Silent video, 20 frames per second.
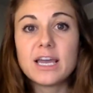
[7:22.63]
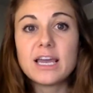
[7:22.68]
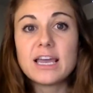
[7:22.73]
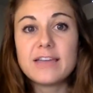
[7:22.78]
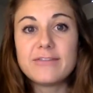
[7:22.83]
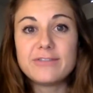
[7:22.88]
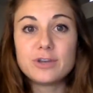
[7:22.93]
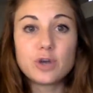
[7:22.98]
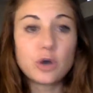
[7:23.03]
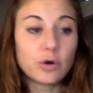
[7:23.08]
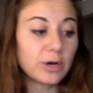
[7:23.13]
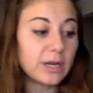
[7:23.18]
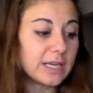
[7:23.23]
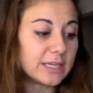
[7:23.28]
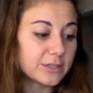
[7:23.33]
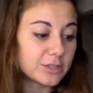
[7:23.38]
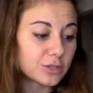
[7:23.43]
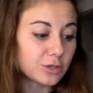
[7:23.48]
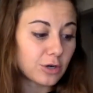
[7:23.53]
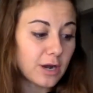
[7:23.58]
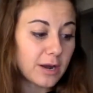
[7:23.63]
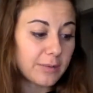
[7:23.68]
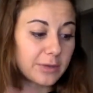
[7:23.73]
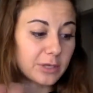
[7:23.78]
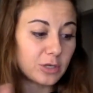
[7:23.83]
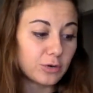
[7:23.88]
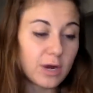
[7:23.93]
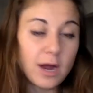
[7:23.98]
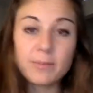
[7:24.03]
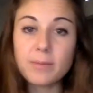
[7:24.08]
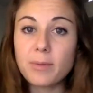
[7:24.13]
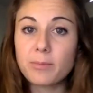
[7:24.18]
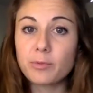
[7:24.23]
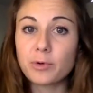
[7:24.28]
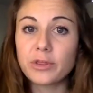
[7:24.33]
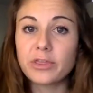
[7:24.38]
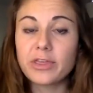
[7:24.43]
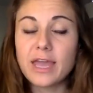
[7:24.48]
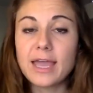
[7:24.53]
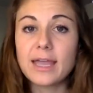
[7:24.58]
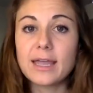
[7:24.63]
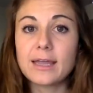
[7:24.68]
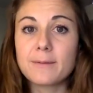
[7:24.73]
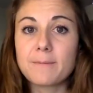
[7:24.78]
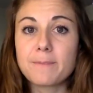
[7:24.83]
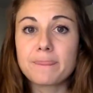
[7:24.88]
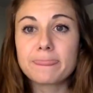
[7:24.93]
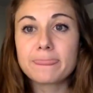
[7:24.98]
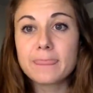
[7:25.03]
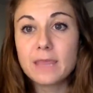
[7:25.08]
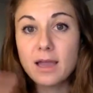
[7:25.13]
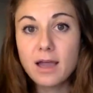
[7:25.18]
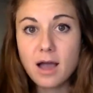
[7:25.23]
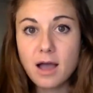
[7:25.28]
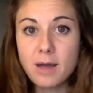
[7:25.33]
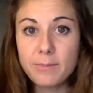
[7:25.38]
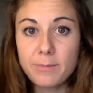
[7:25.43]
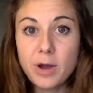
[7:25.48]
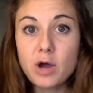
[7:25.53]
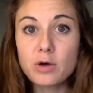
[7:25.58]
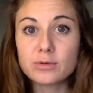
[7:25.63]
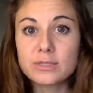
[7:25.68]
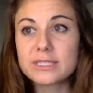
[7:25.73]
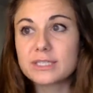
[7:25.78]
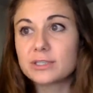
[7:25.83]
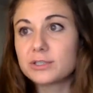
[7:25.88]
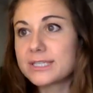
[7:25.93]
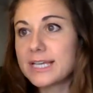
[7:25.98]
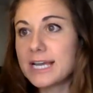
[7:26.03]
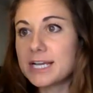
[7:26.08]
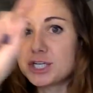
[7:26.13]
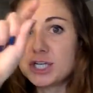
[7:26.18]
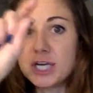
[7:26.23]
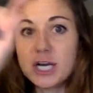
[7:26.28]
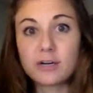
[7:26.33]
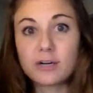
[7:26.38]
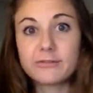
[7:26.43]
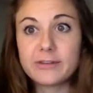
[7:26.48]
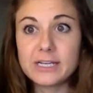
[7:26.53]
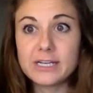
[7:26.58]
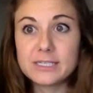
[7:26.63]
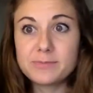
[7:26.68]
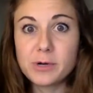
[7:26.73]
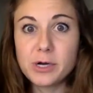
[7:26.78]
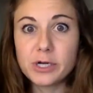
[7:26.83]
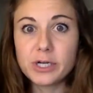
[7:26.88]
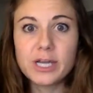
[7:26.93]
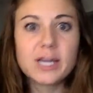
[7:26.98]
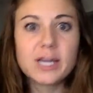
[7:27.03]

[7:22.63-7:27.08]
If you go to Instagram and you come up with a post, it'll say share to Facebook.